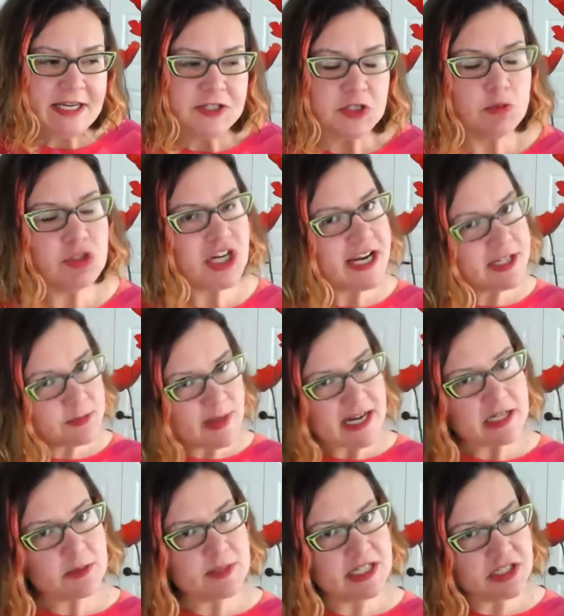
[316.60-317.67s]
So change
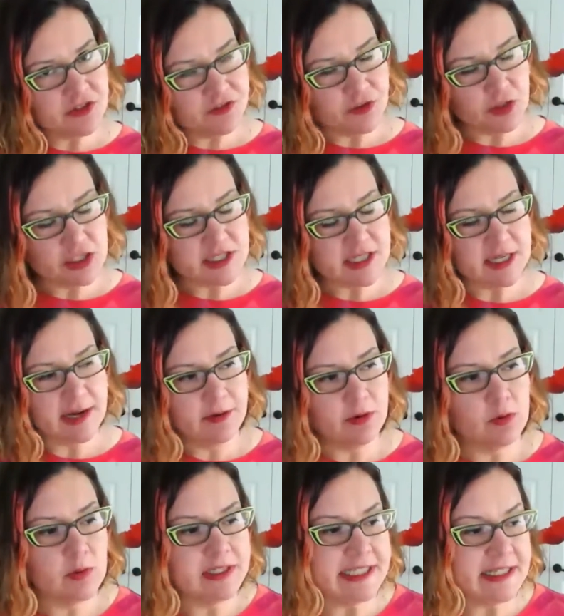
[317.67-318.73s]
management is the first thing I would
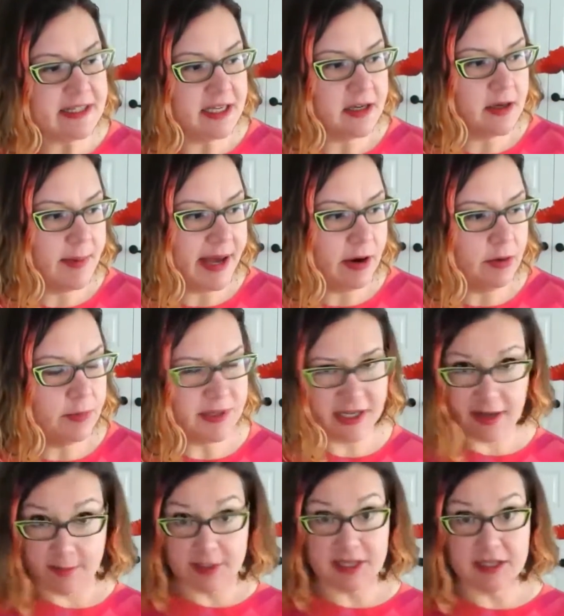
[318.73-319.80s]
really think about
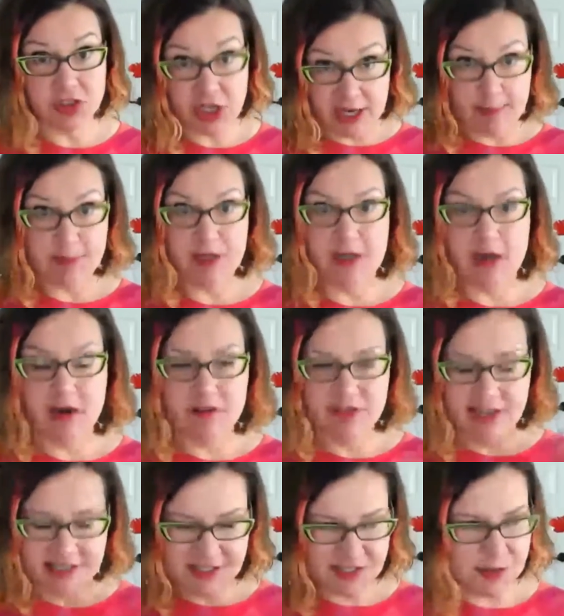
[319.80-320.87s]
becoming a champion of
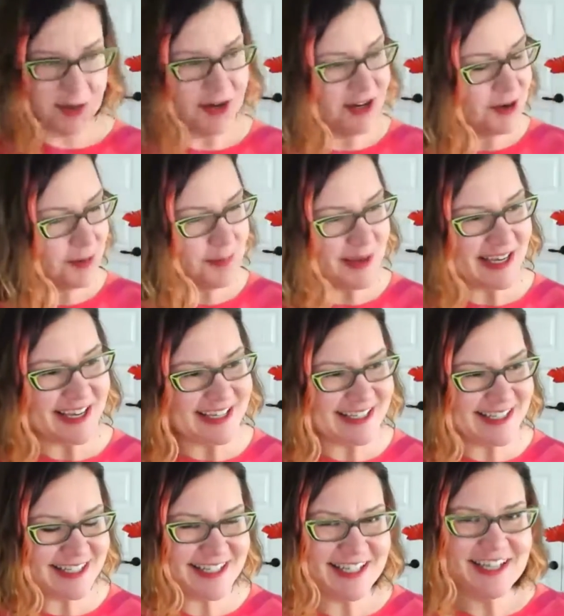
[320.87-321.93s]
as sort of your
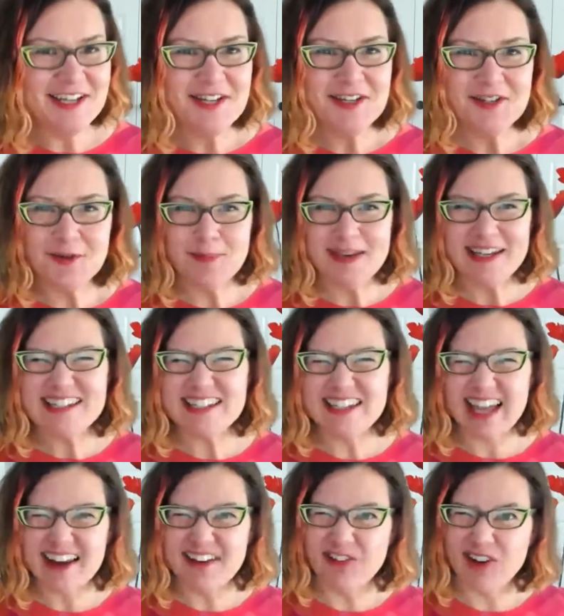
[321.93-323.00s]
biggest your biggest
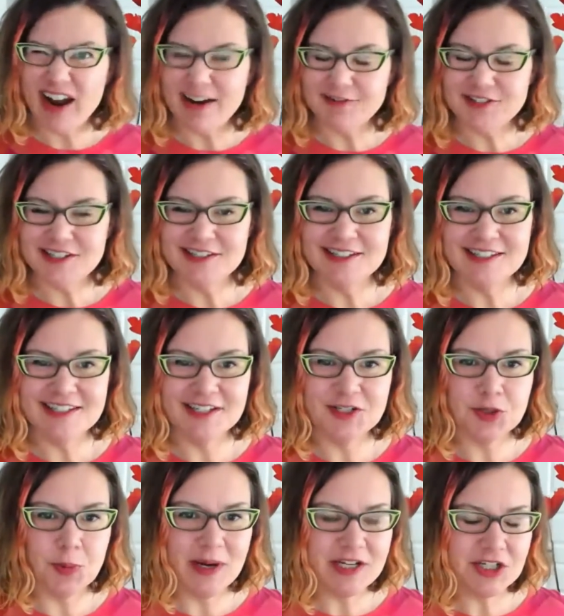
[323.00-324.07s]
life raft in this
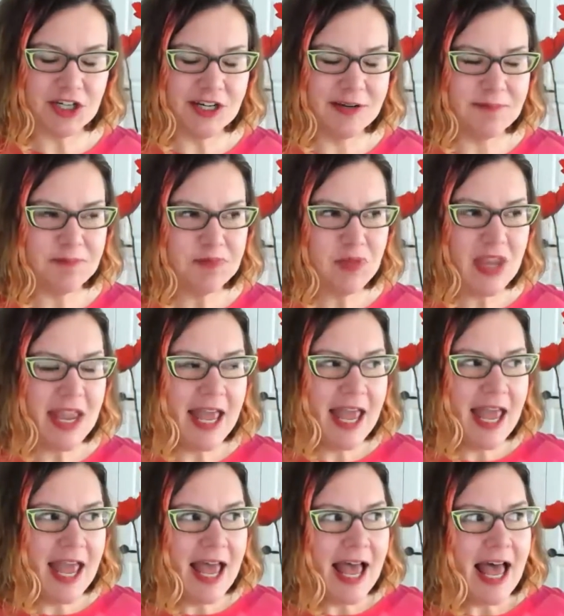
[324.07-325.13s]
situation.
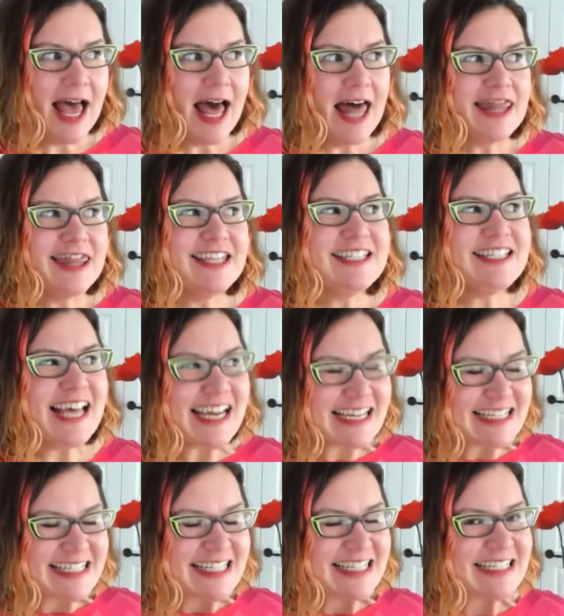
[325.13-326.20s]
The
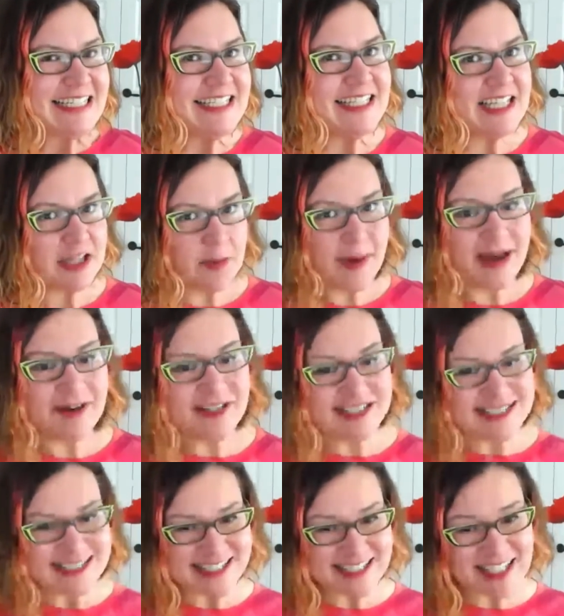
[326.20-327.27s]
second thing to think about
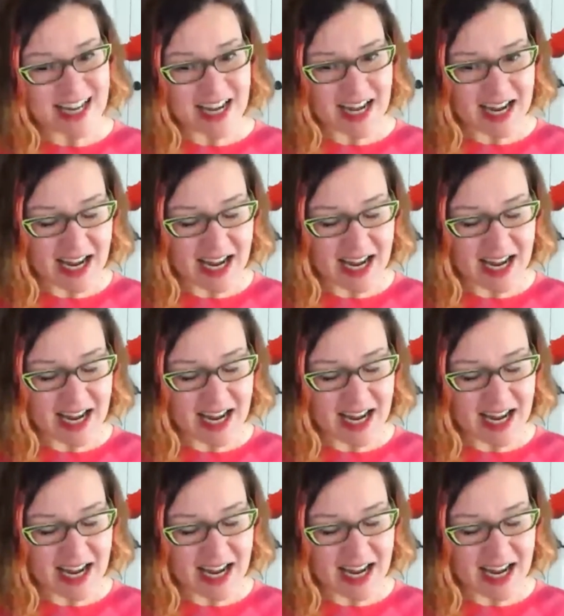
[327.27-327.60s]
is because I,